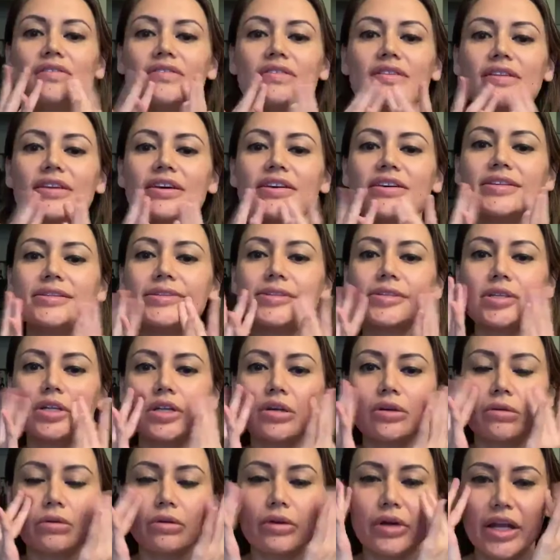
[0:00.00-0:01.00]
nice
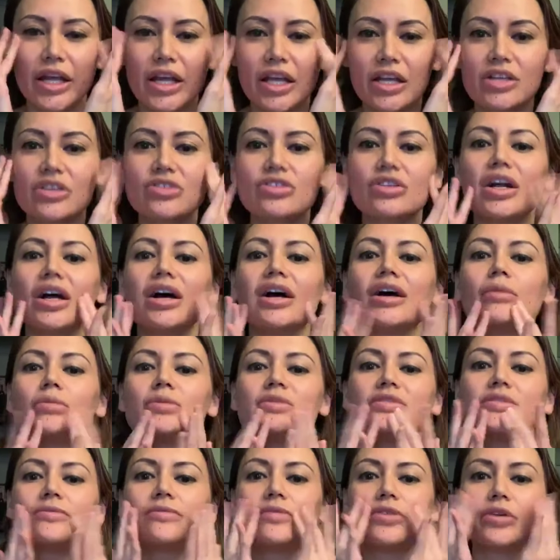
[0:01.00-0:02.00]
little
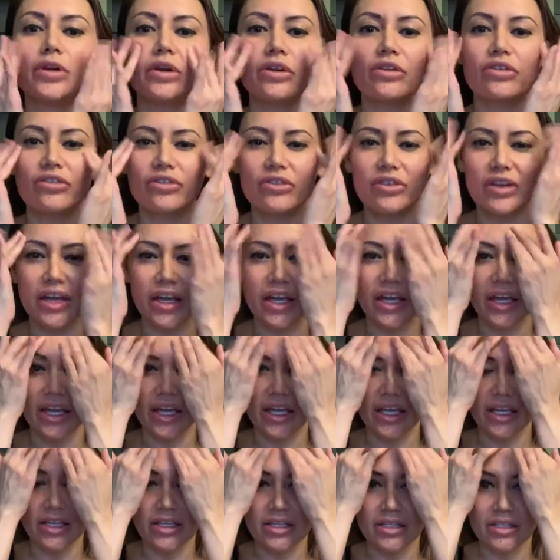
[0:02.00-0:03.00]
raindrops over your
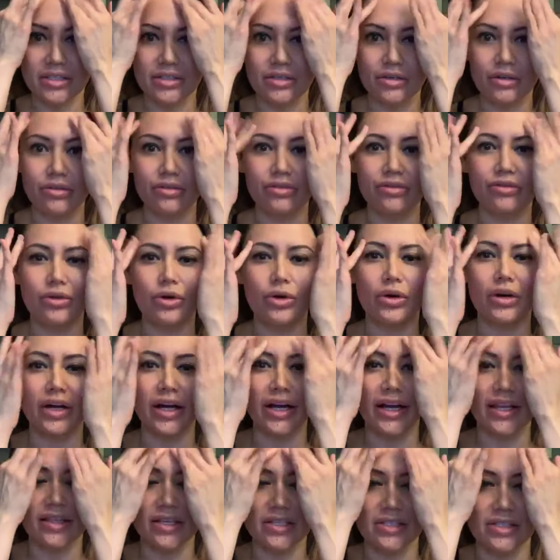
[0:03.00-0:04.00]
face, your
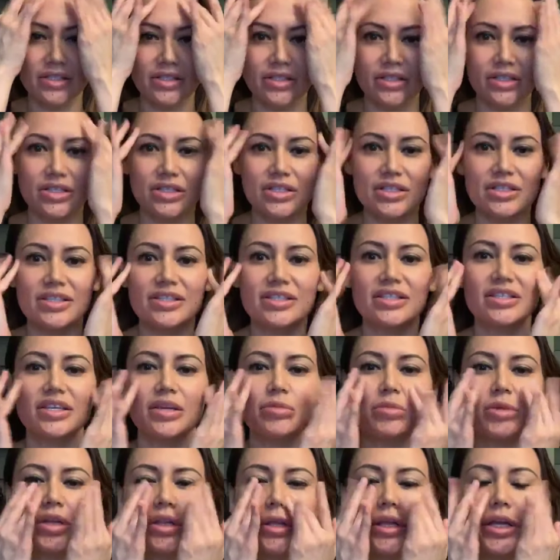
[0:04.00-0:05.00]
forehead. This is good to
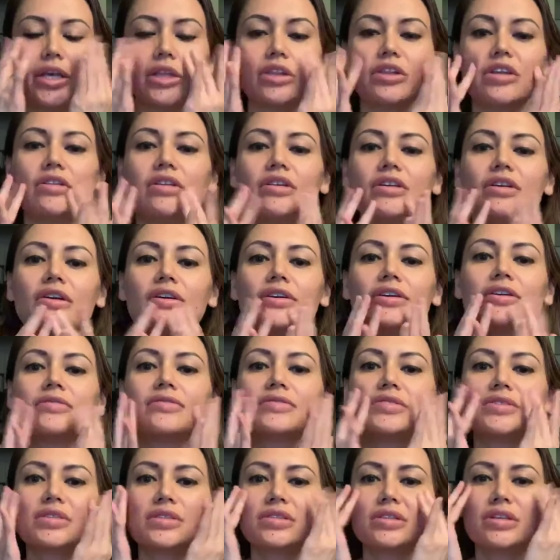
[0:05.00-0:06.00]
stimulate the
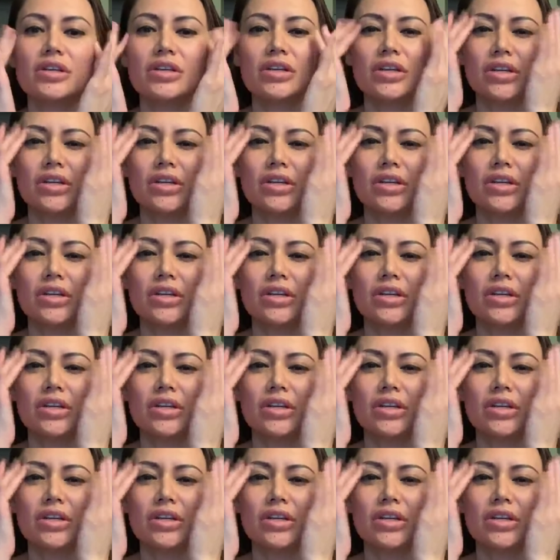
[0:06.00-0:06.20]
nerves